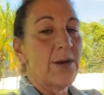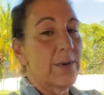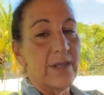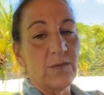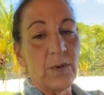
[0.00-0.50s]
I
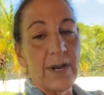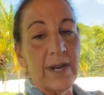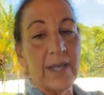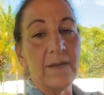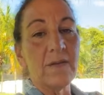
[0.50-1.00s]
know it is what
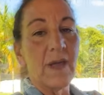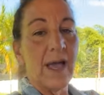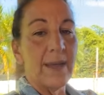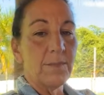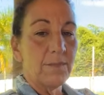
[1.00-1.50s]
it is.
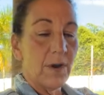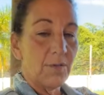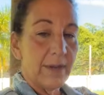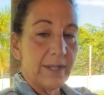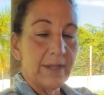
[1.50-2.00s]
I'm
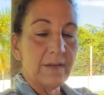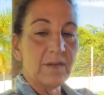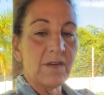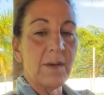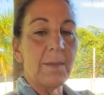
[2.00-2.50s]
a realist,